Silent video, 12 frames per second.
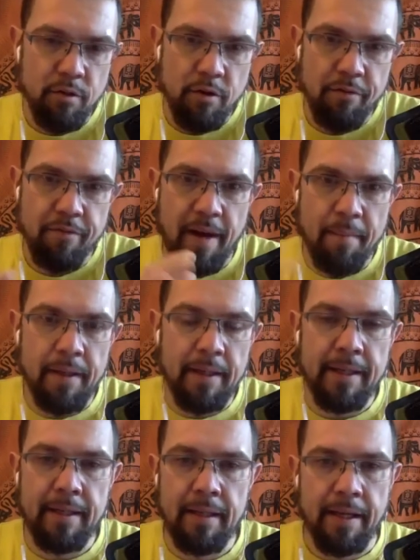your
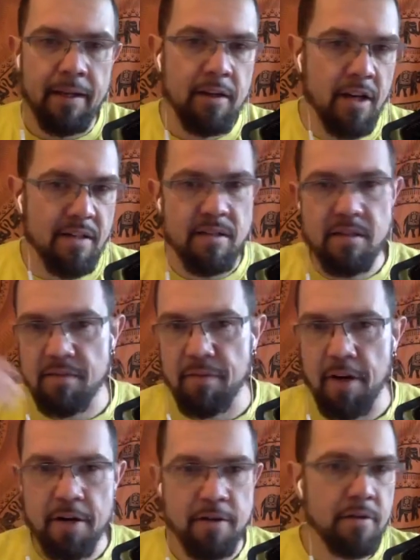family like cousins
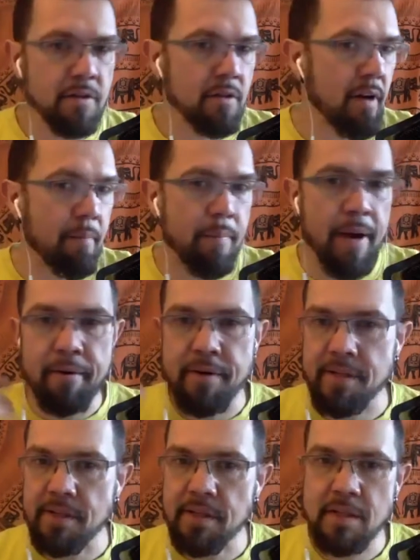fathers
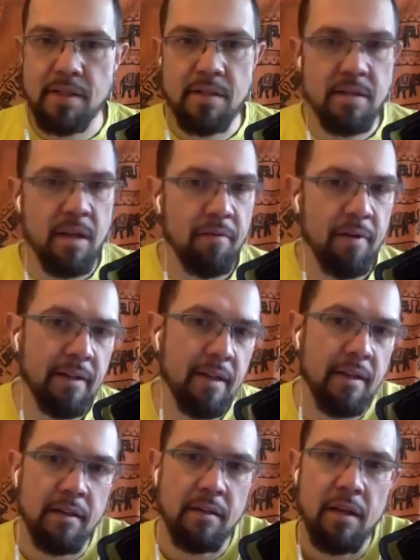grandparents stuff like
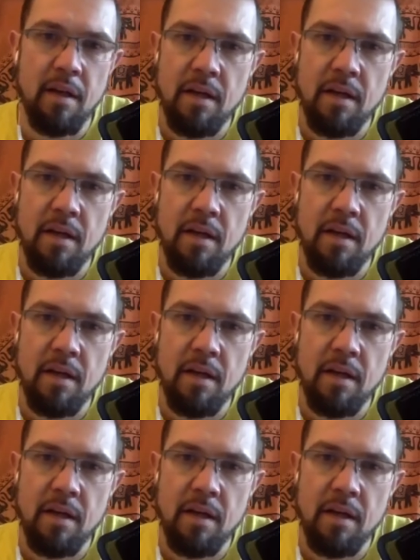that